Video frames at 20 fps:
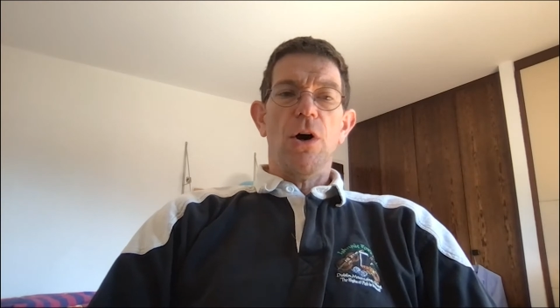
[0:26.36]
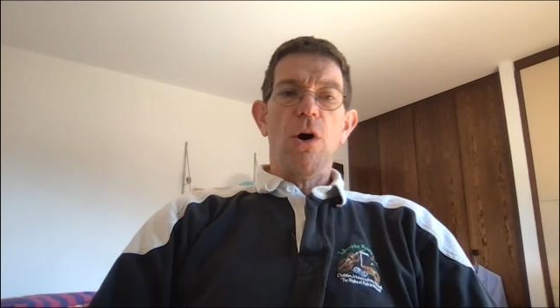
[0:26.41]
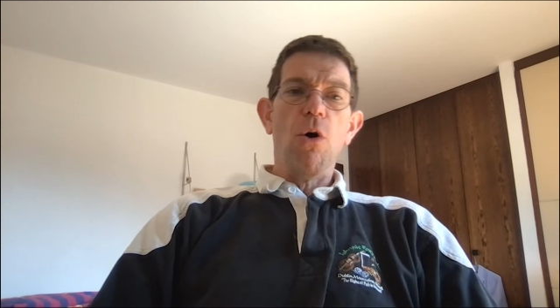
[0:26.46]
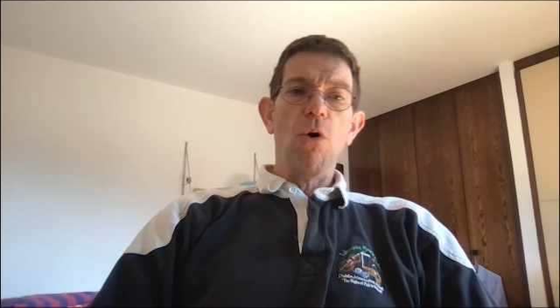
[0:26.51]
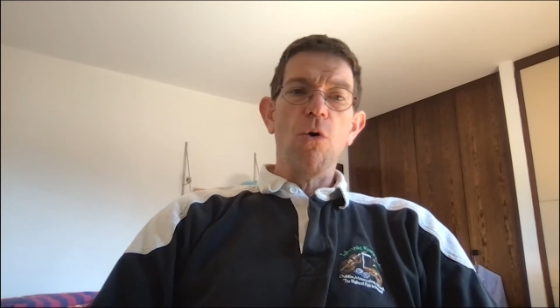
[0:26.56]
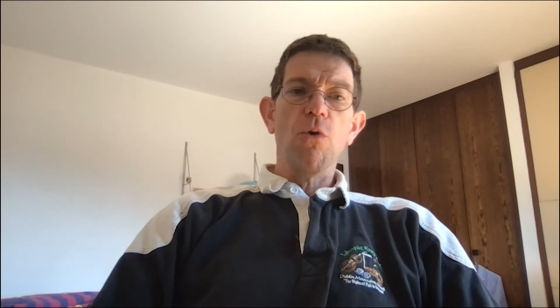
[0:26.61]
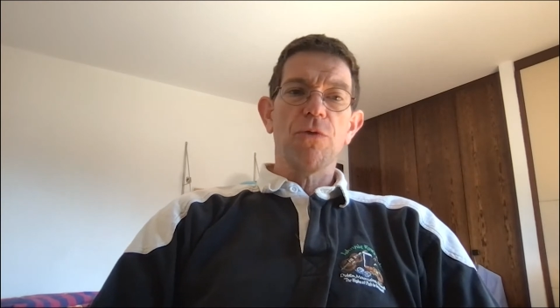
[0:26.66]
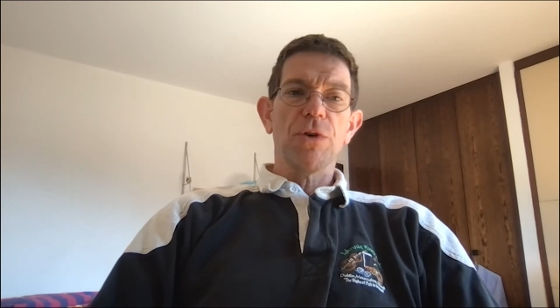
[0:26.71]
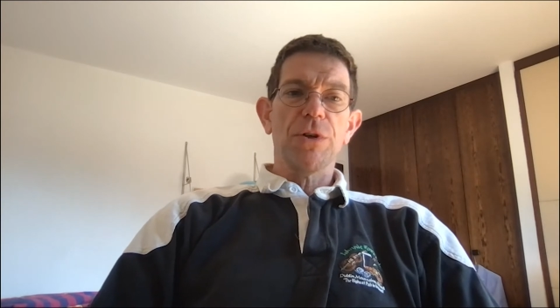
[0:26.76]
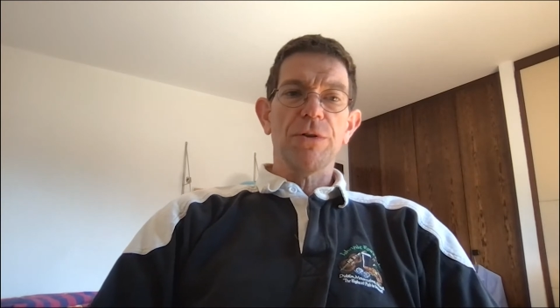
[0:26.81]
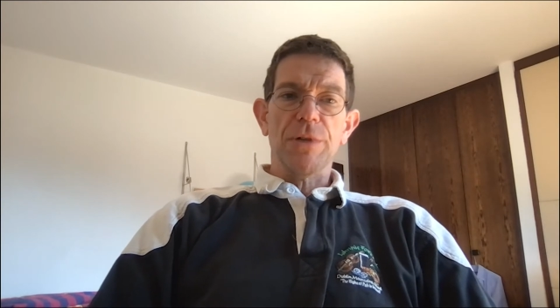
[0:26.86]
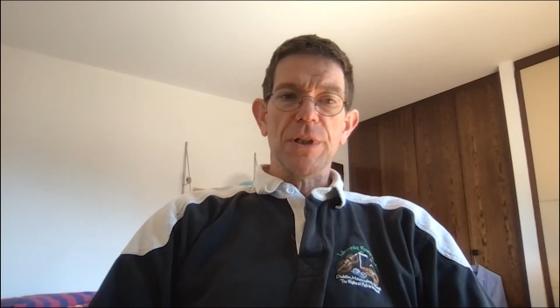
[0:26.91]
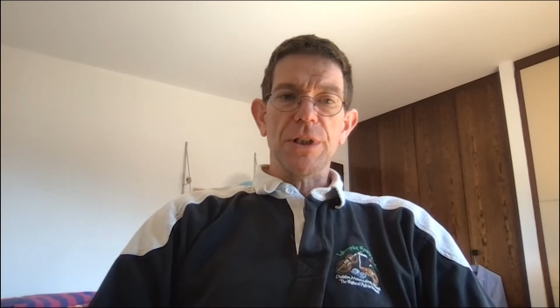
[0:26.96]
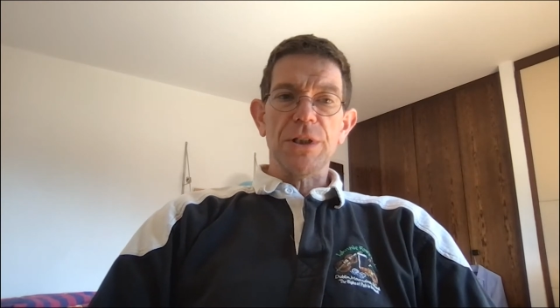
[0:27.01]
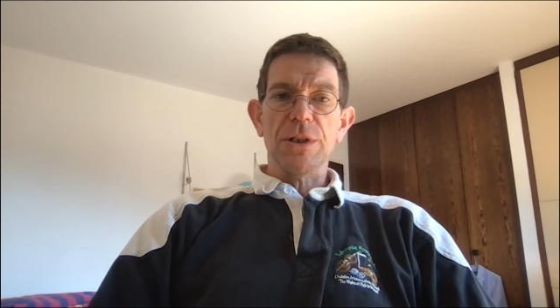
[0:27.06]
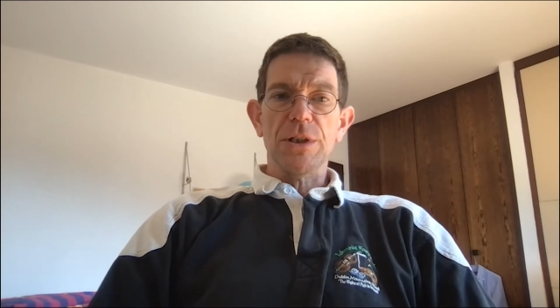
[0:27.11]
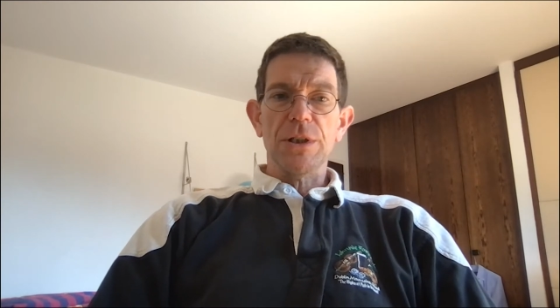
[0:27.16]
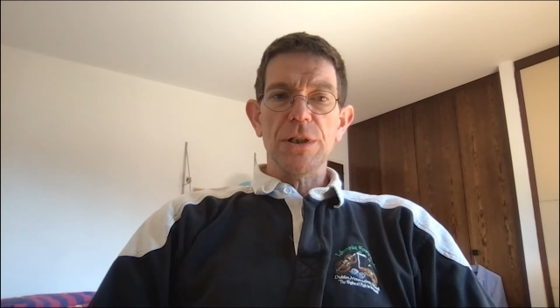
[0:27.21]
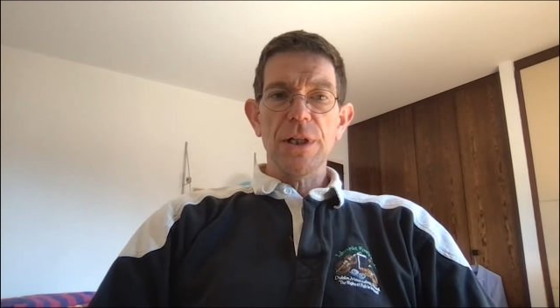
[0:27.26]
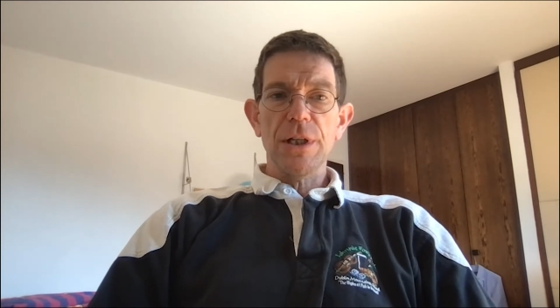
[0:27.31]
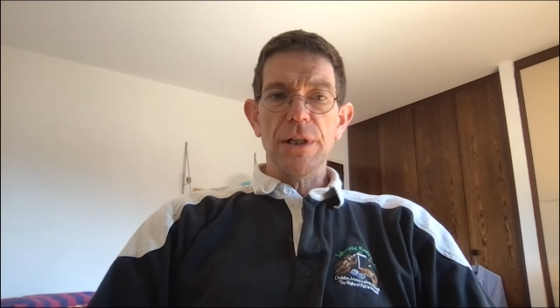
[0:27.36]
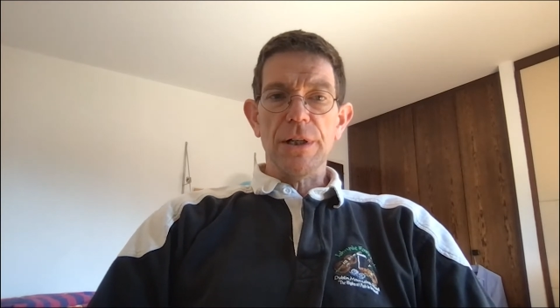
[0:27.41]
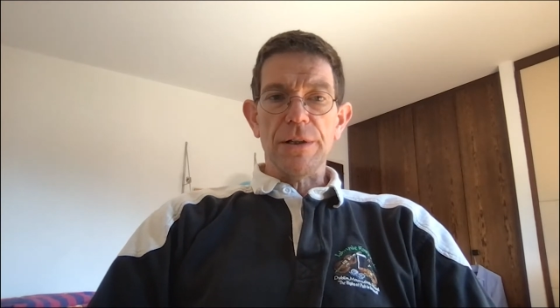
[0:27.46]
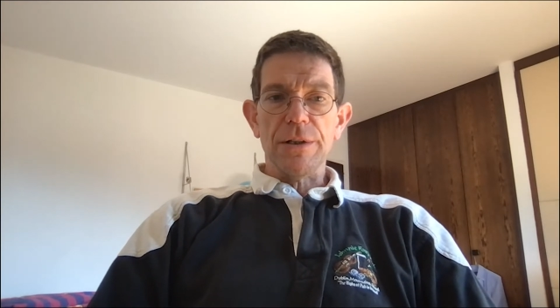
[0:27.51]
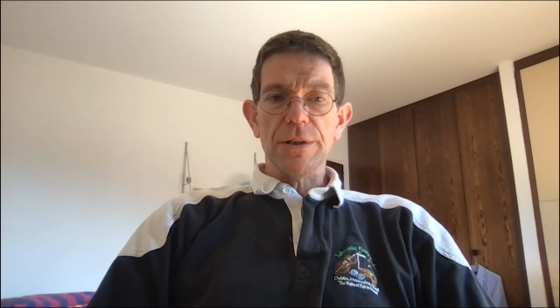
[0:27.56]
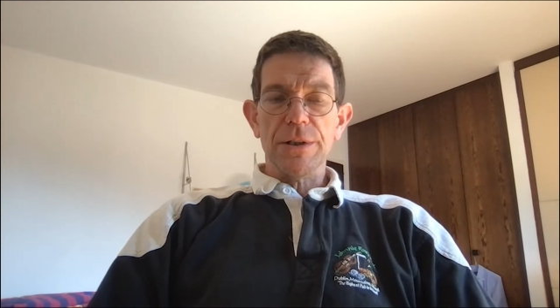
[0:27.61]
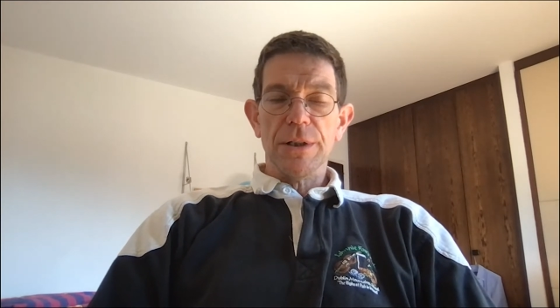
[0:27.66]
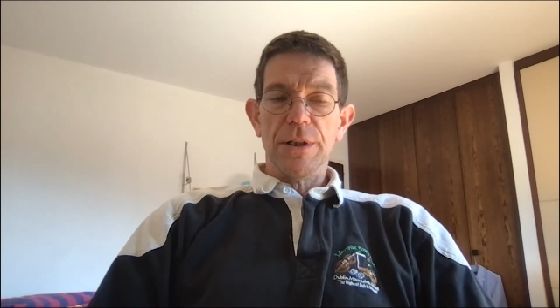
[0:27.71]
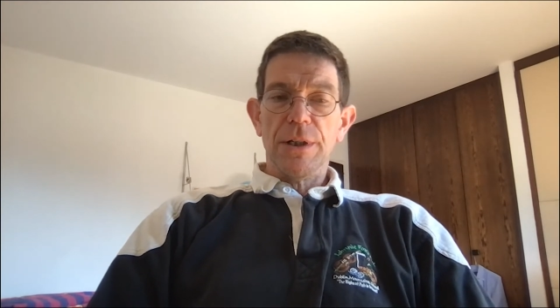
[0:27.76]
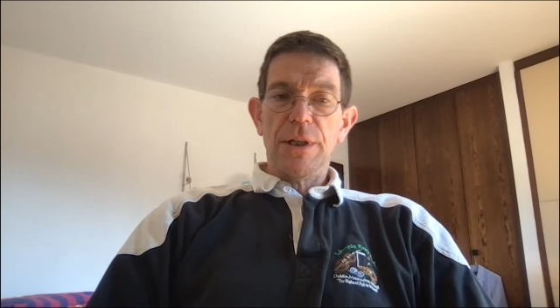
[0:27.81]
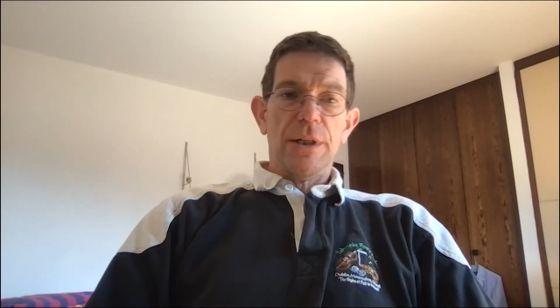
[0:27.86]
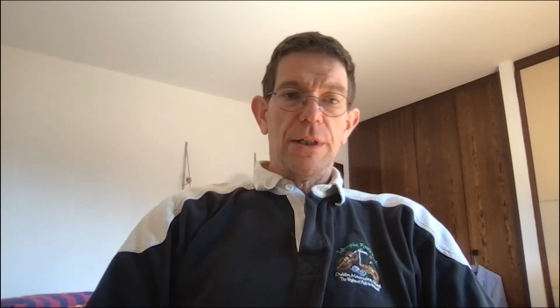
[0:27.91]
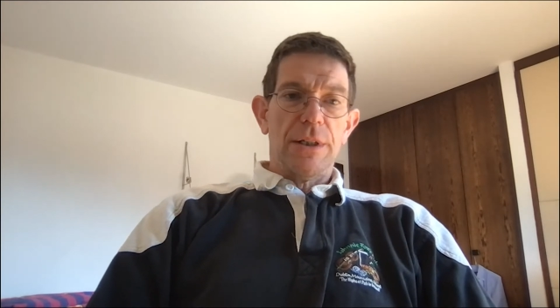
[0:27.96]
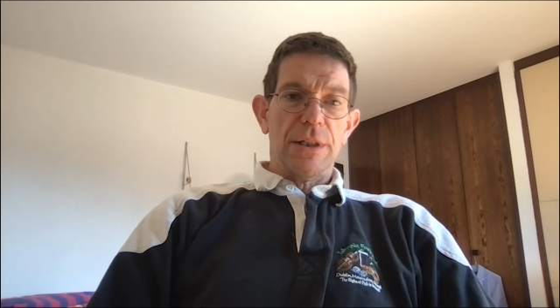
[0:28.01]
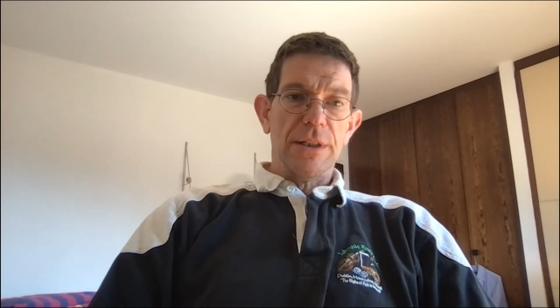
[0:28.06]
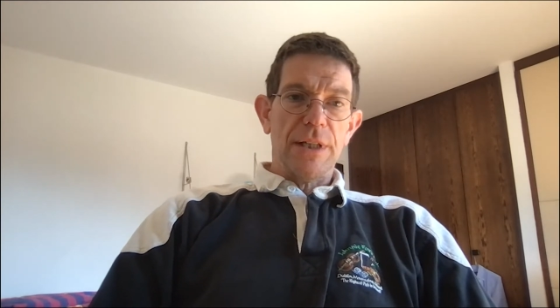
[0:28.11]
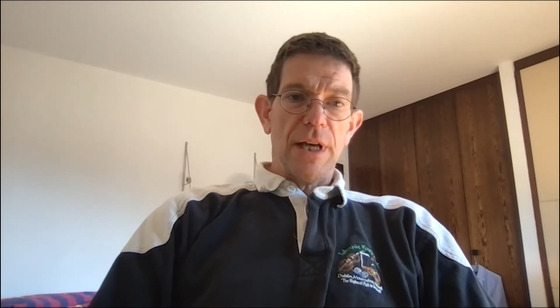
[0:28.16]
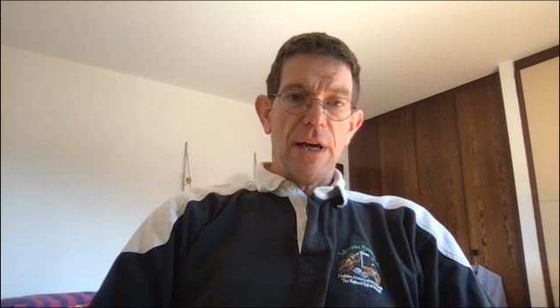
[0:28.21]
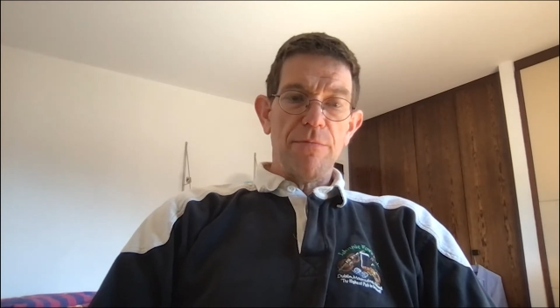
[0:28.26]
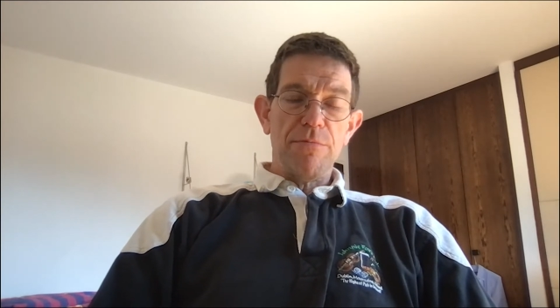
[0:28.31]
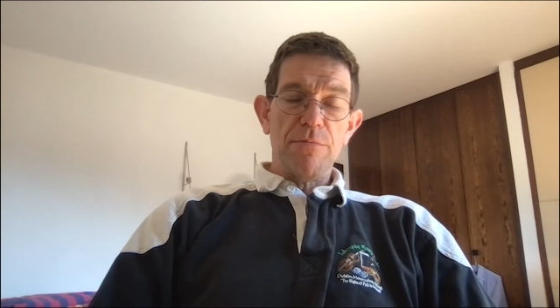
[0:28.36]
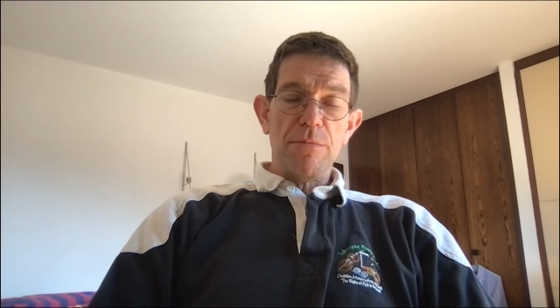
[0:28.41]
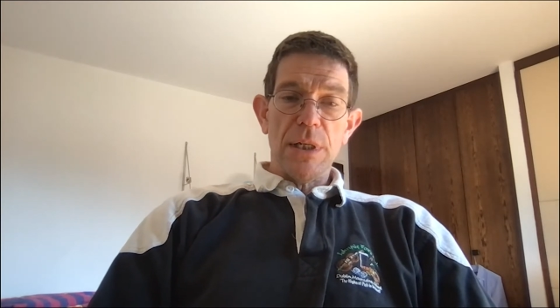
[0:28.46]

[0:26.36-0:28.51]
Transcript: over the recent years. Does that